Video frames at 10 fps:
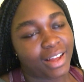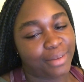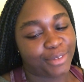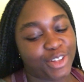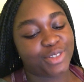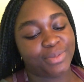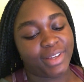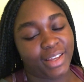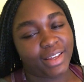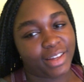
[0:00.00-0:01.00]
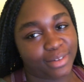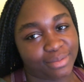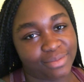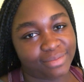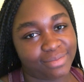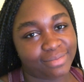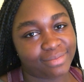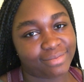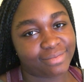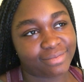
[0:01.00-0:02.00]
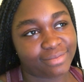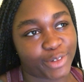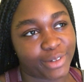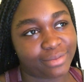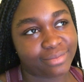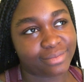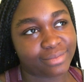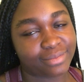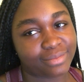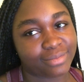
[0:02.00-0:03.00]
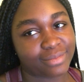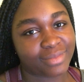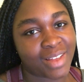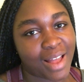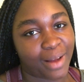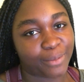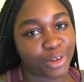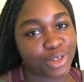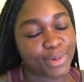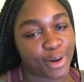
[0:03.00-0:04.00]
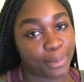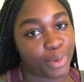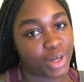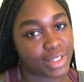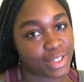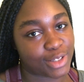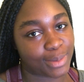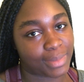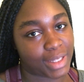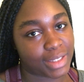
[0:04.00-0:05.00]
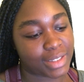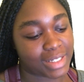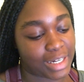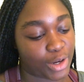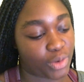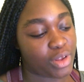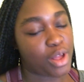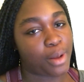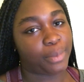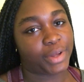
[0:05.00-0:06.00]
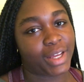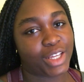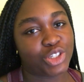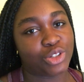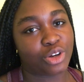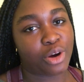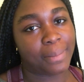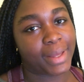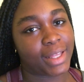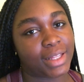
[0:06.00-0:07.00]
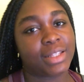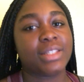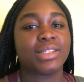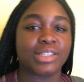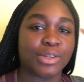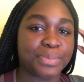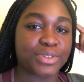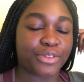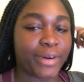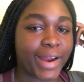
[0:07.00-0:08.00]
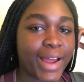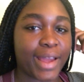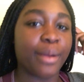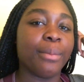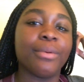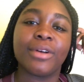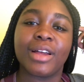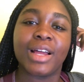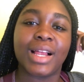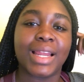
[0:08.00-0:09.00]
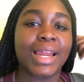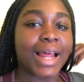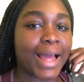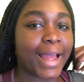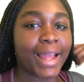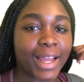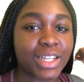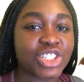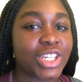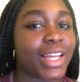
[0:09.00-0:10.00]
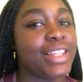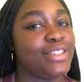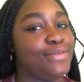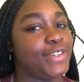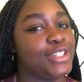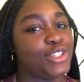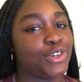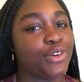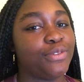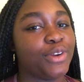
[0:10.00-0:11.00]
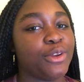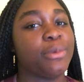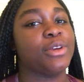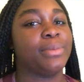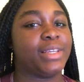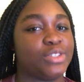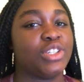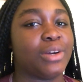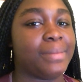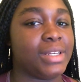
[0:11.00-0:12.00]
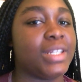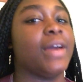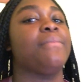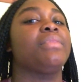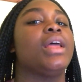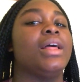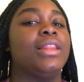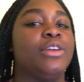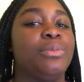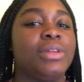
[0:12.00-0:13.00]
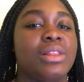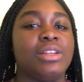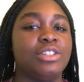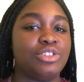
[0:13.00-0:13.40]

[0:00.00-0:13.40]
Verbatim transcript: i'm going to be um well i'm going to be unboxing some things now but you guys should comment subscribe like share this video follow me on my social media they'll be in the